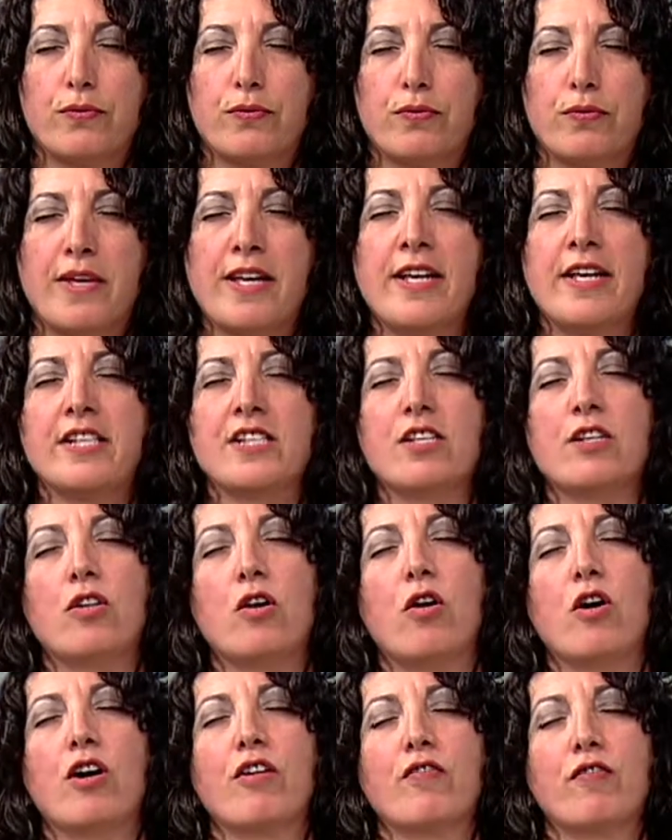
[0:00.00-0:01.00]
he's
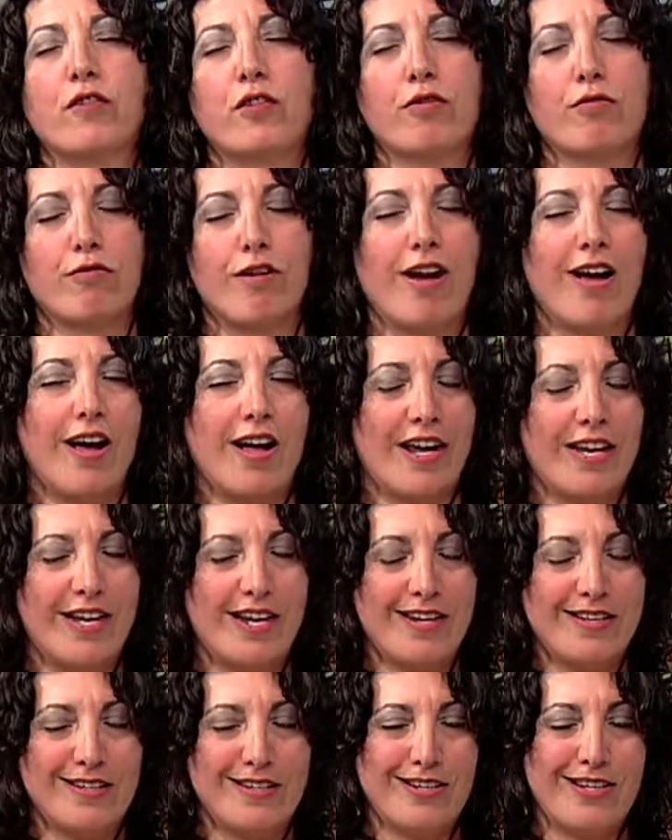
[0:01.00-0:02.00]
along for the ride.
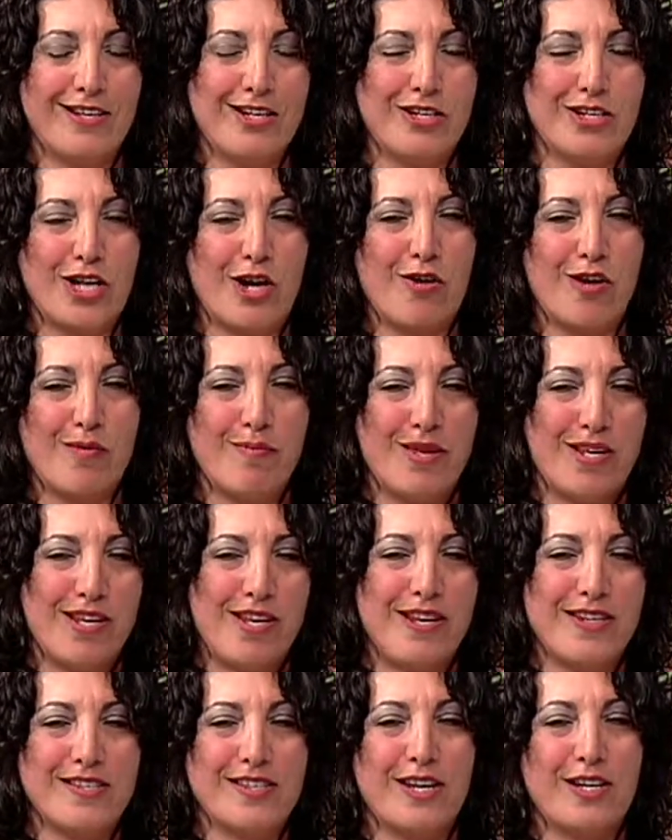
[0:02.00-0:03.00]
He's, he's showing me,
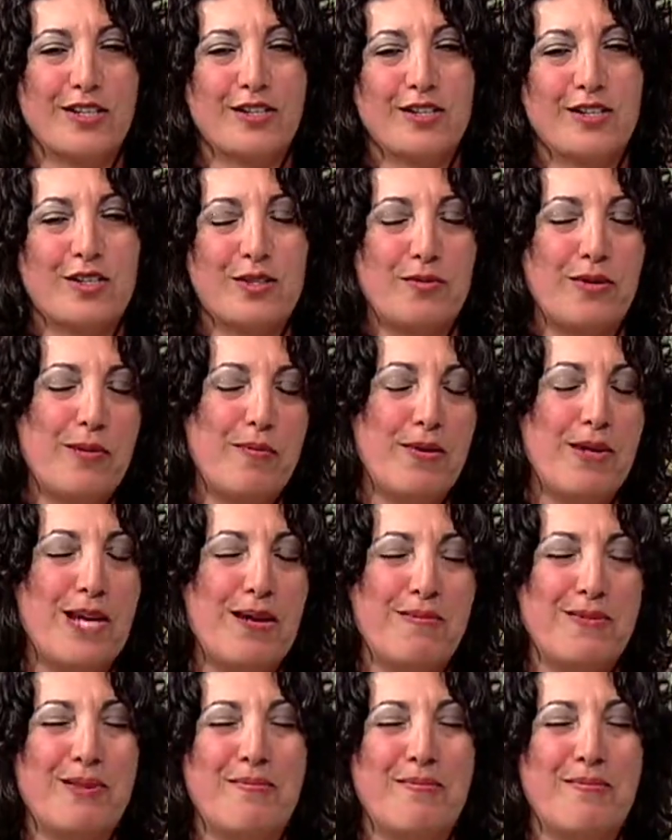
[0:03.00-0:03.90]
he's like sweeping up the